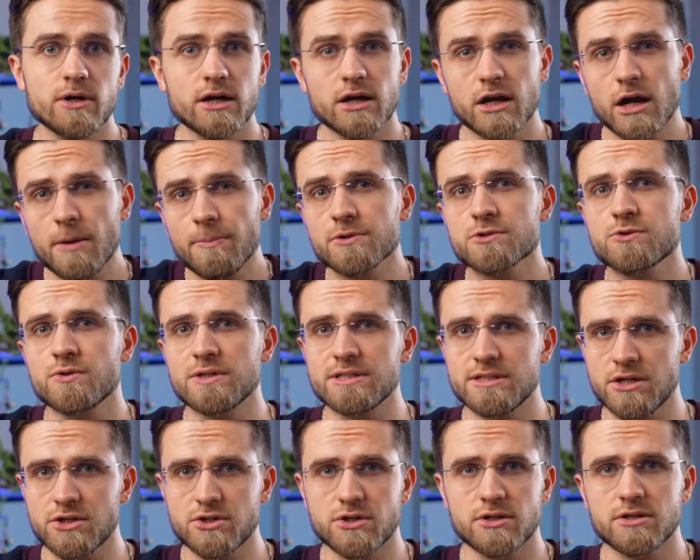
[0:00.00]
a couple
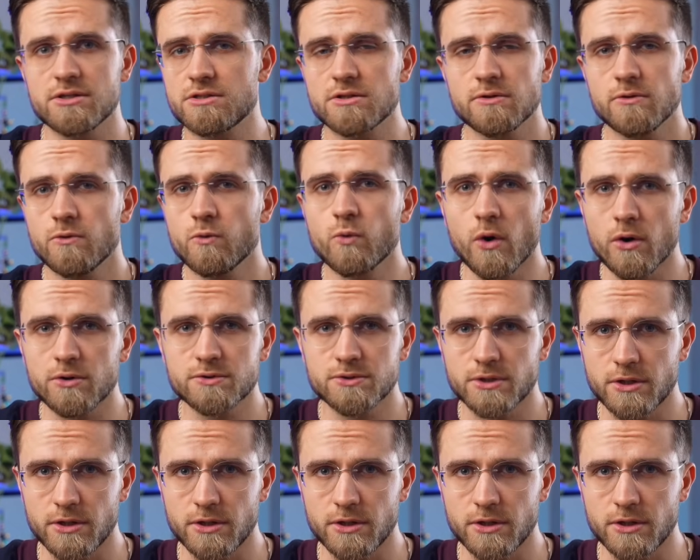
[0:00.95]
transitions won't